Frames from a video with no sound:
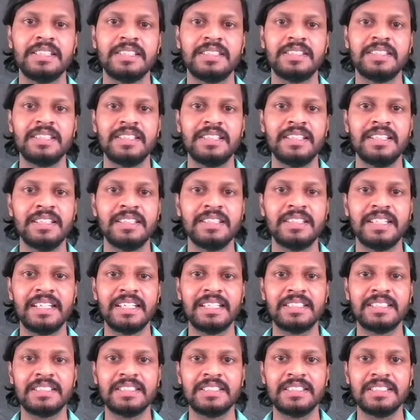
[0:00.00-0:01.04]
thinking
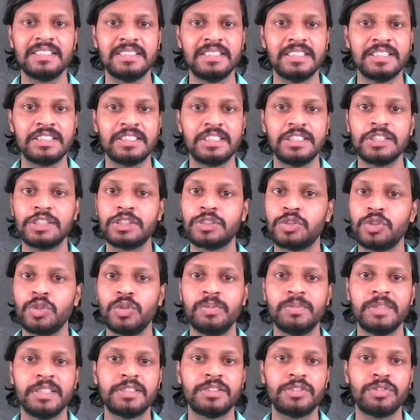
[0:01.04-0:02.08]
that this is too
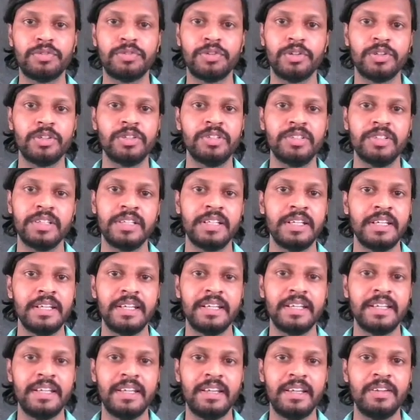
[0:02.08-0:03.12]
much for
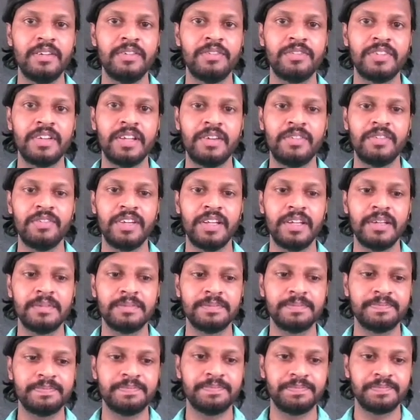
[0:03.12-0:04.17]
give away.
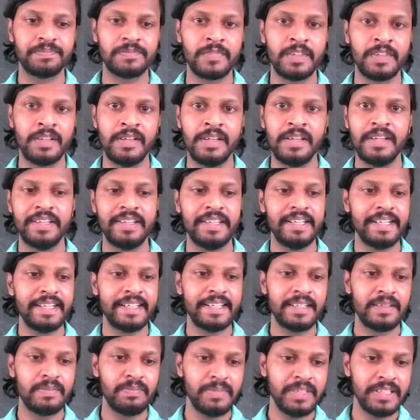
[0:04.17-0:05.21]

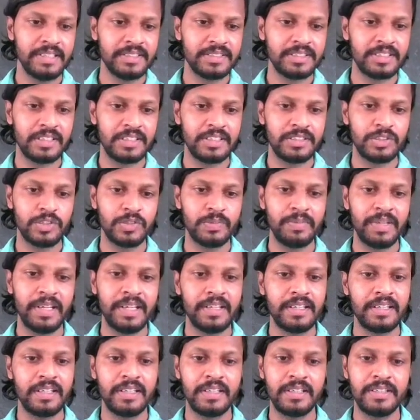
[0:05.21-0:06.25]
Kneaded means to
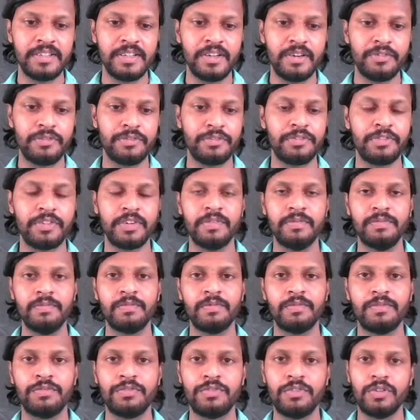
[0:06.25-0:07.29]
make dough from
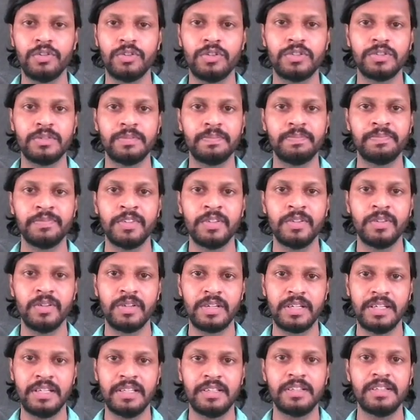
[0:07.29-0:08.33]
flour.
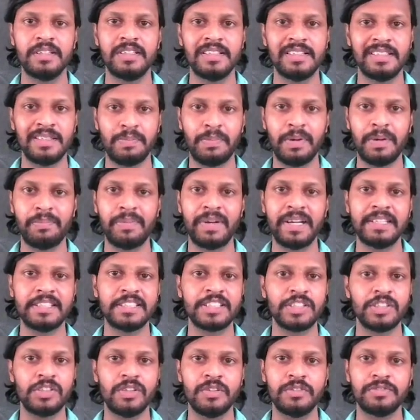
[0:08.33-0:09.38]
Okay, the
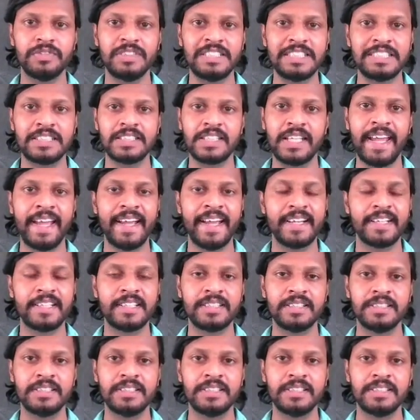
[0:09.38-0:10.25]
preparation of this cake.